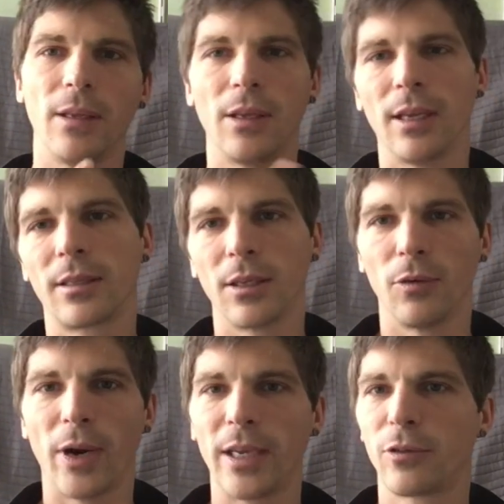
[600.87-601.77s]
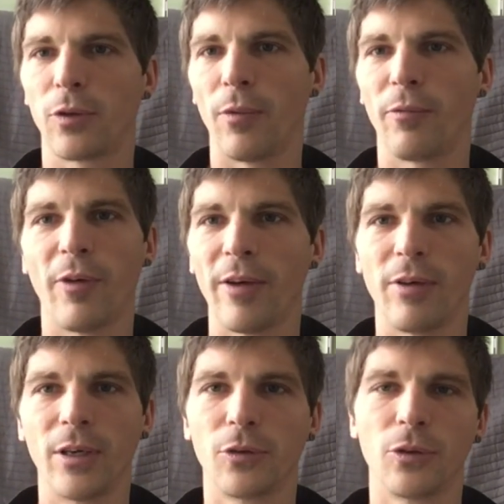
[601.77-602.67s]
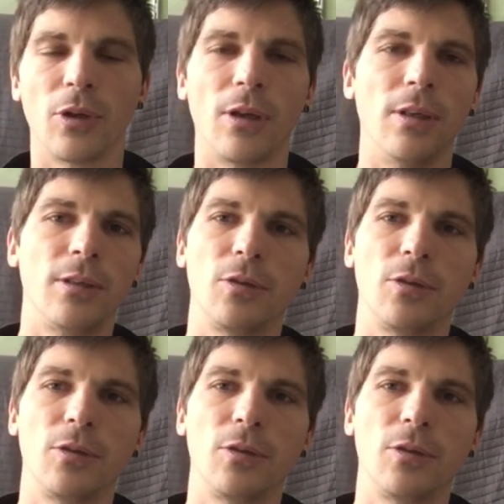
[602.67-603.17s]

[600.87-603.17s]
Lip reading: it can range from $500